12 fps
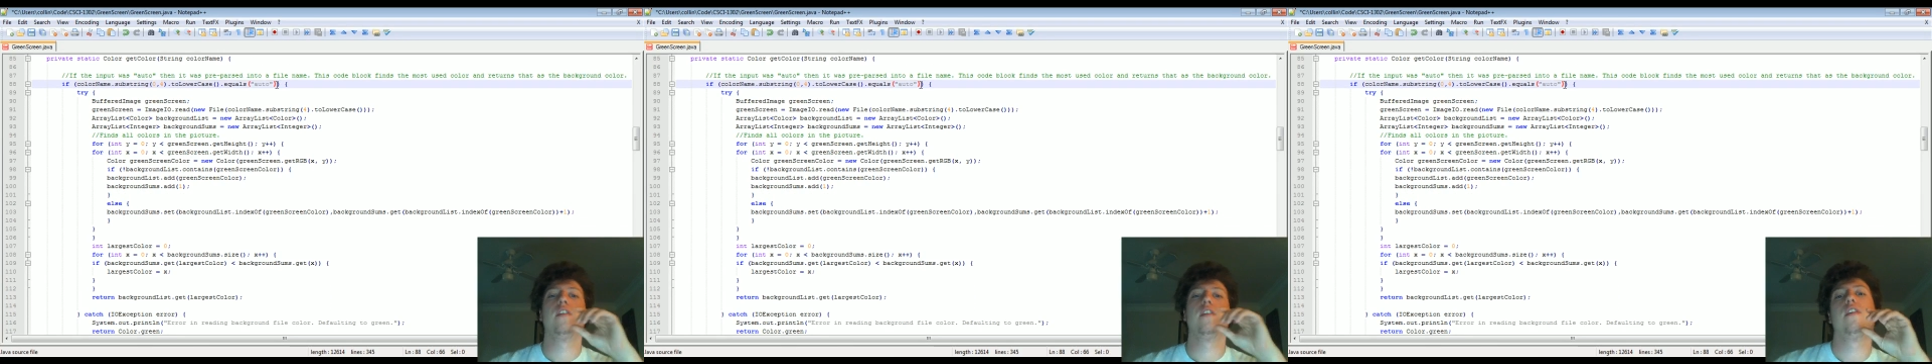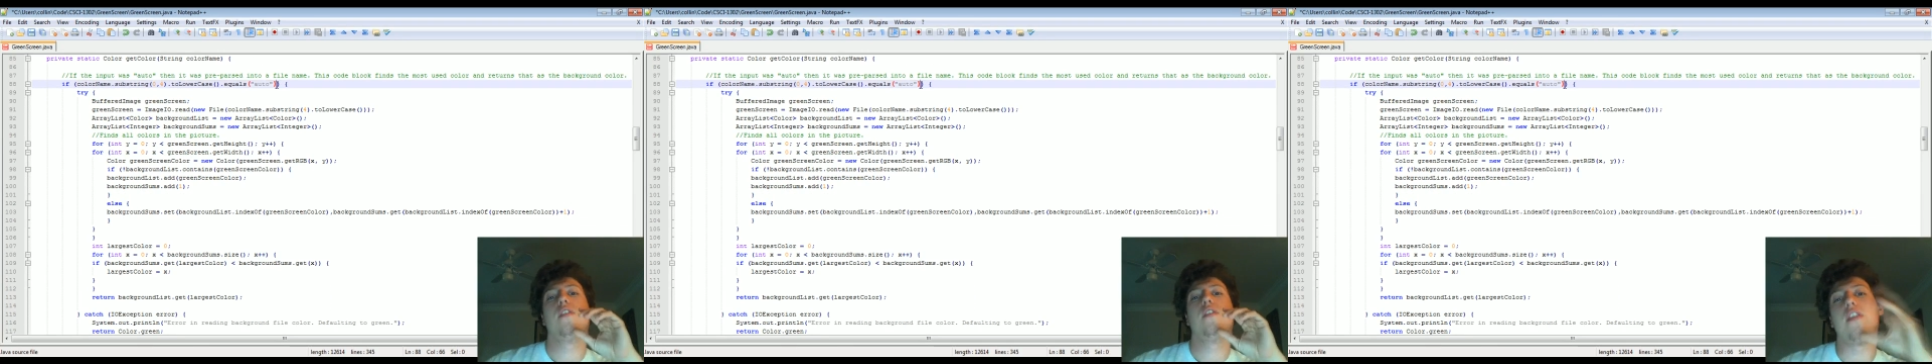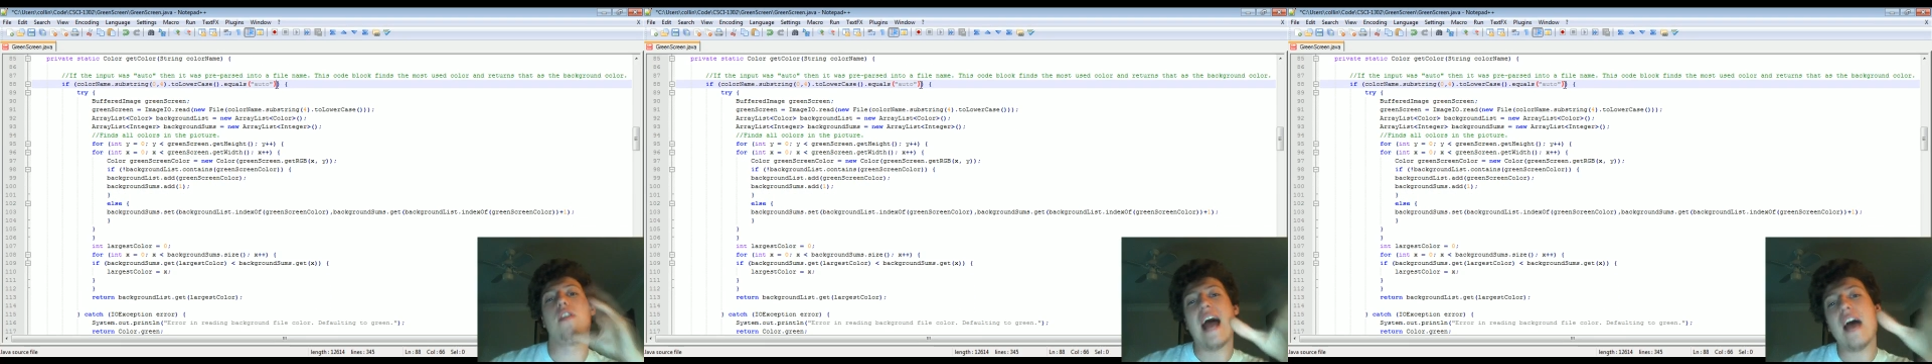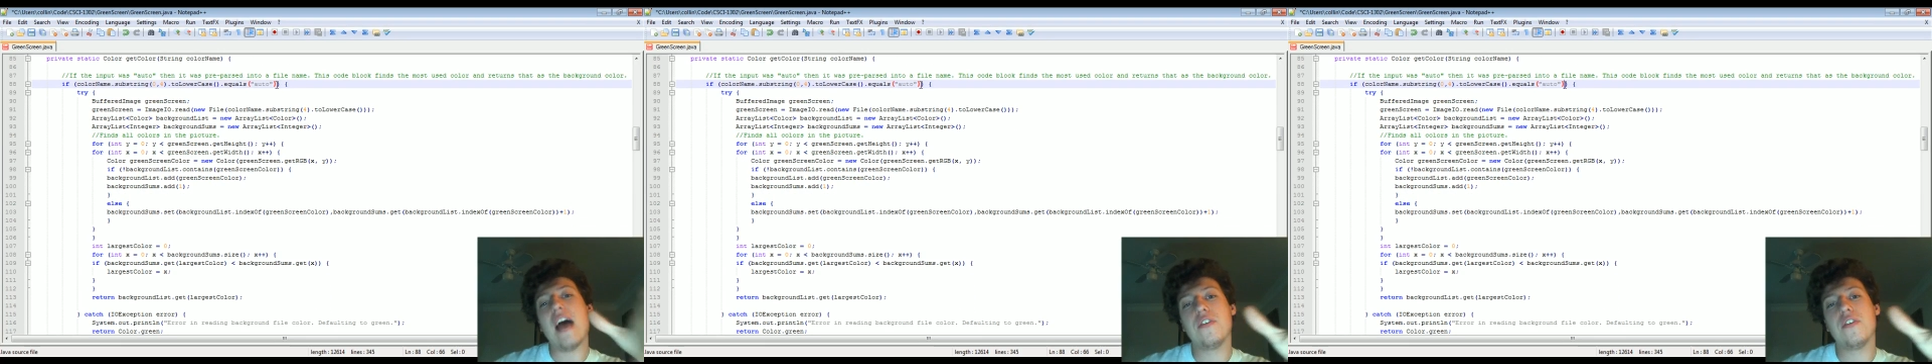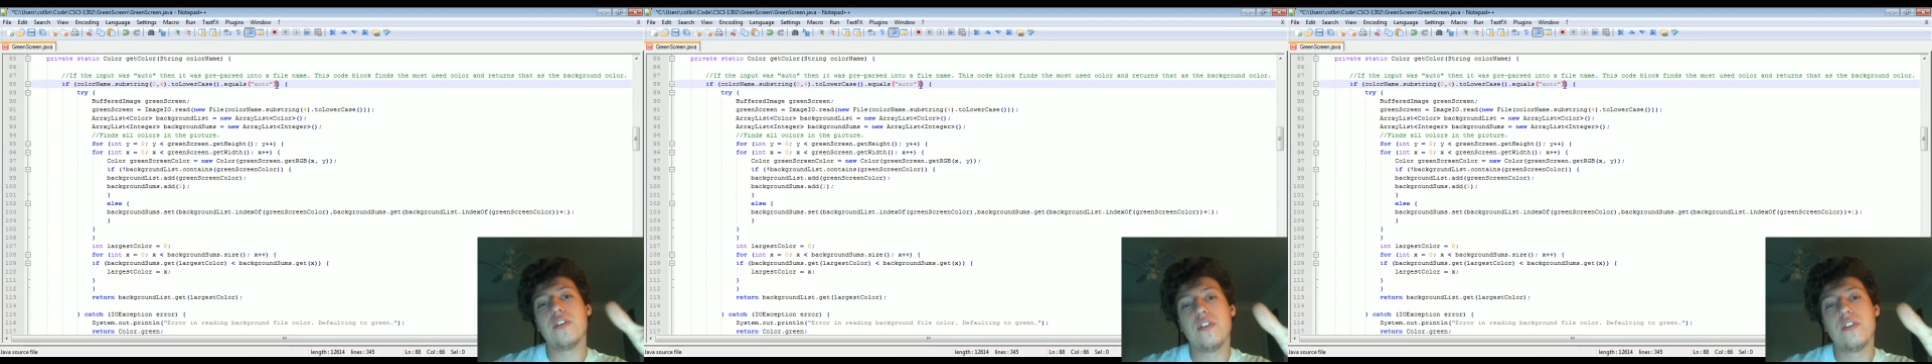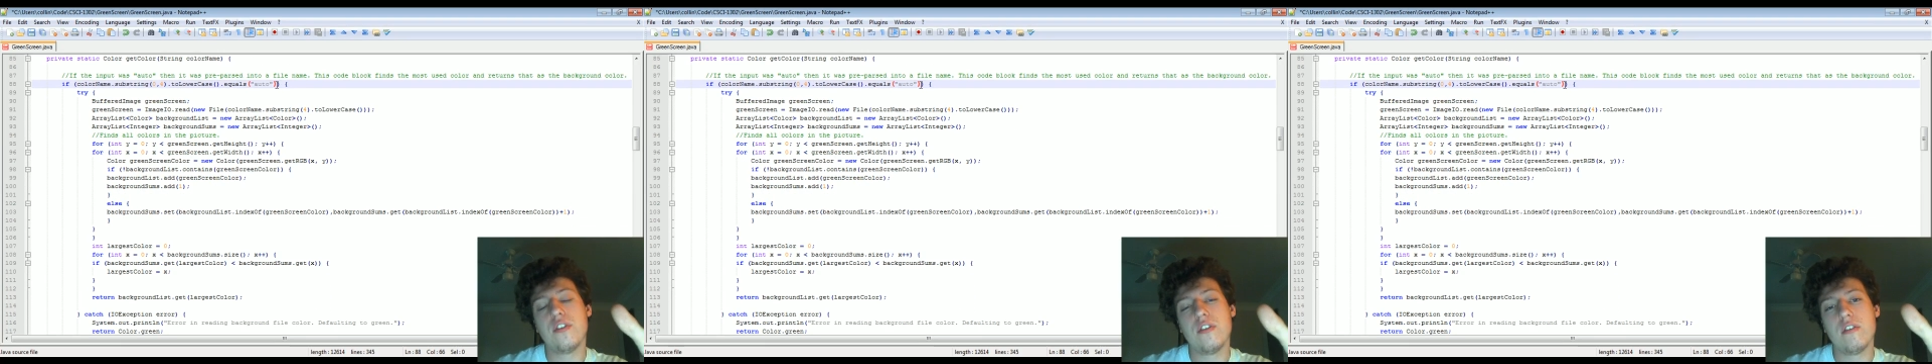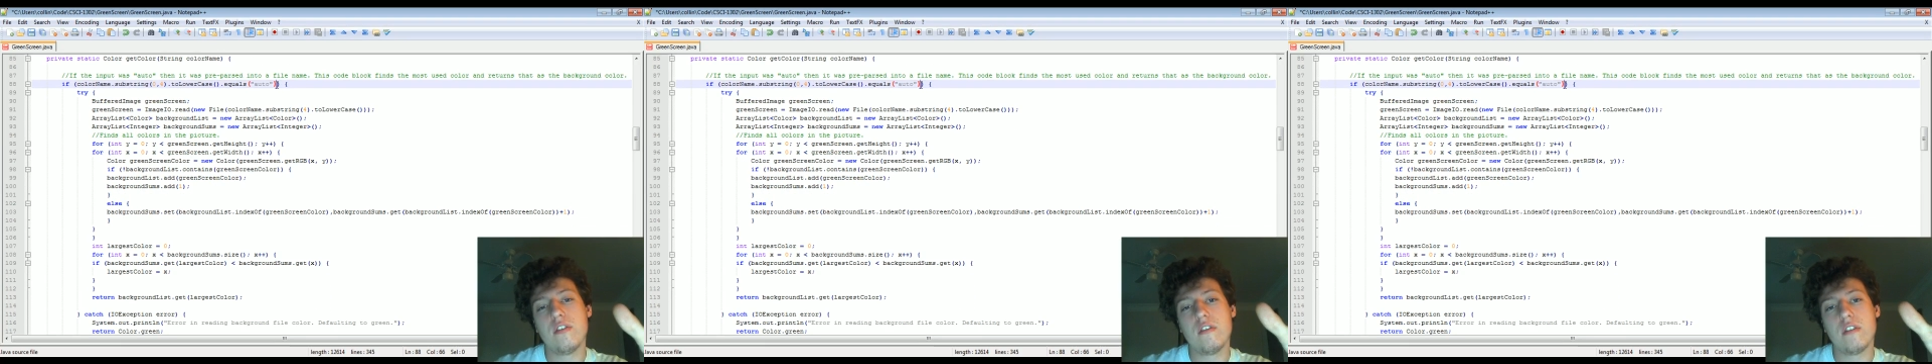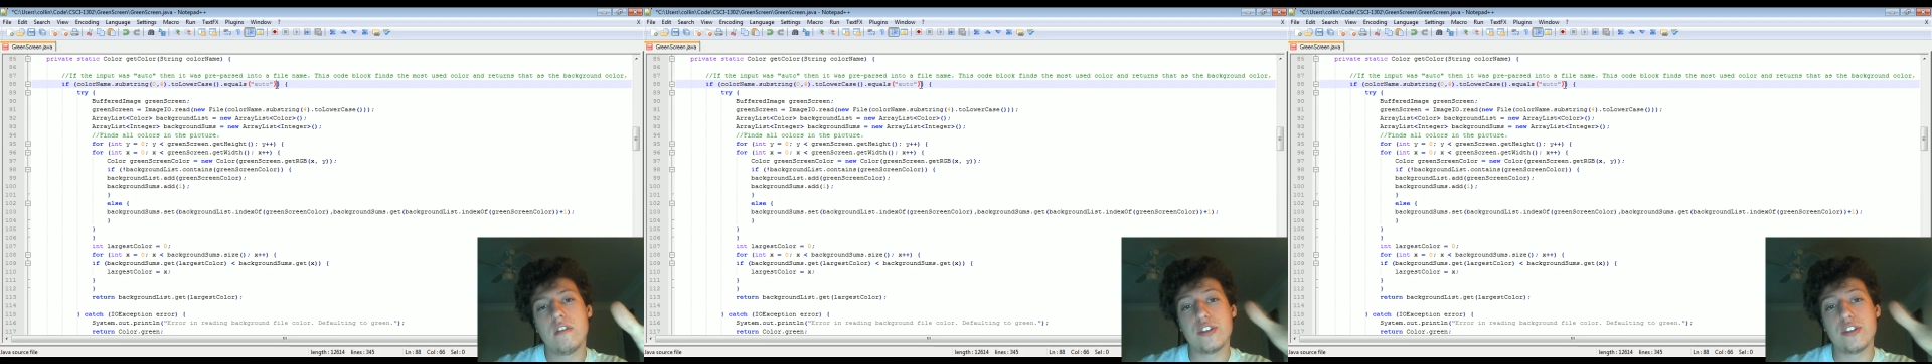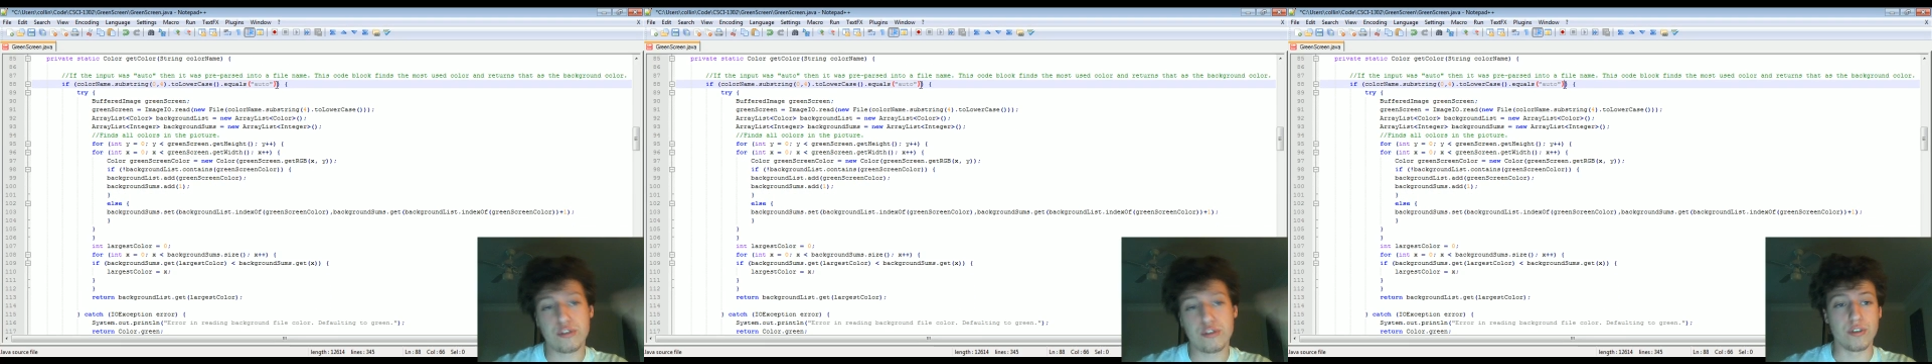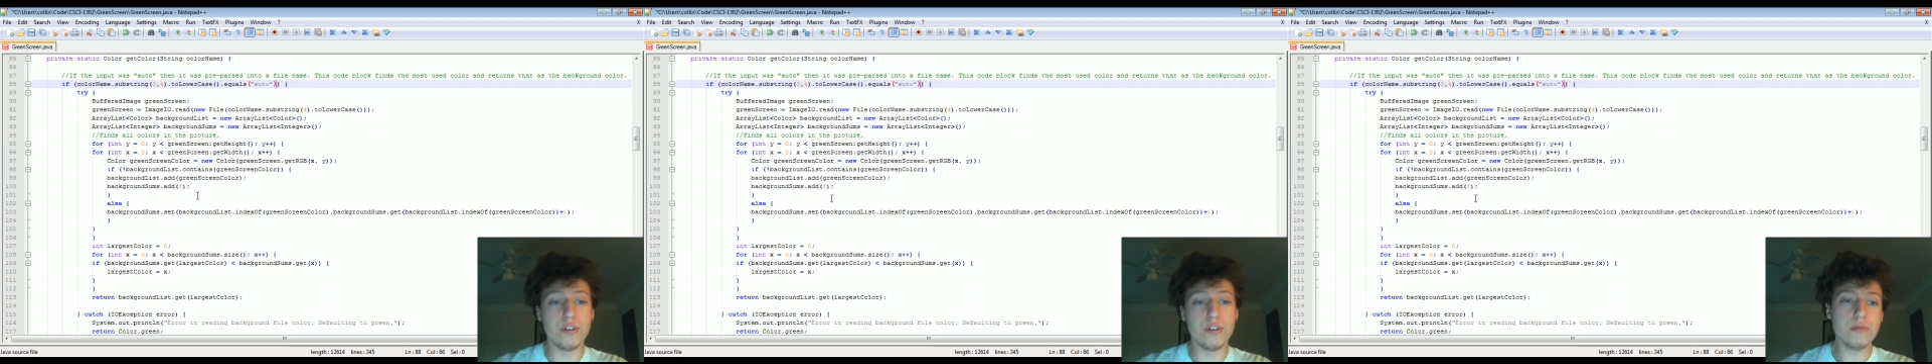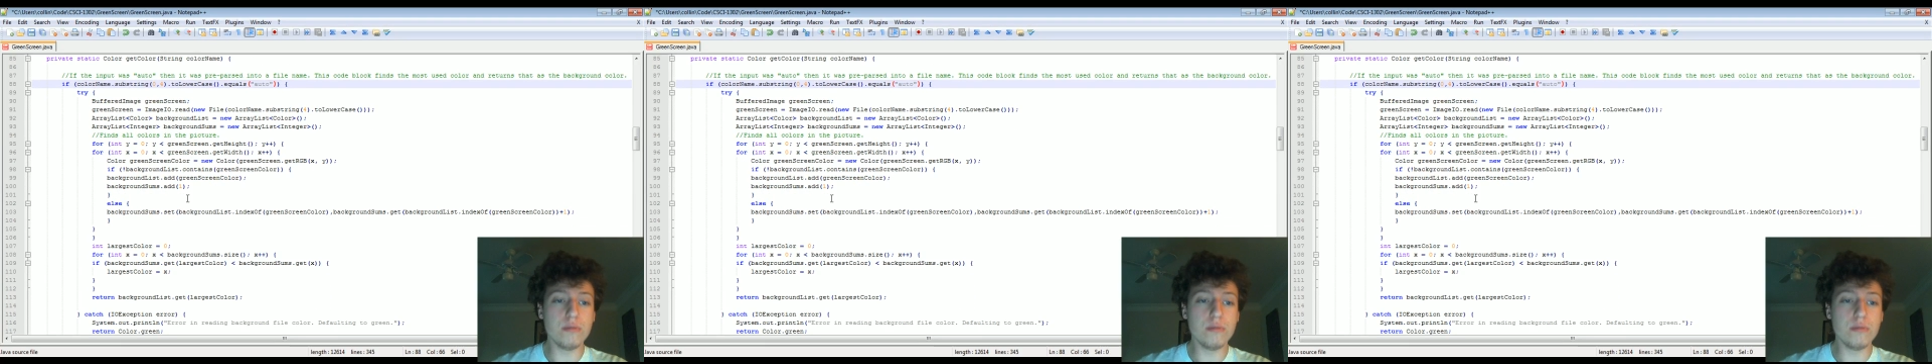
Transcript: that is true,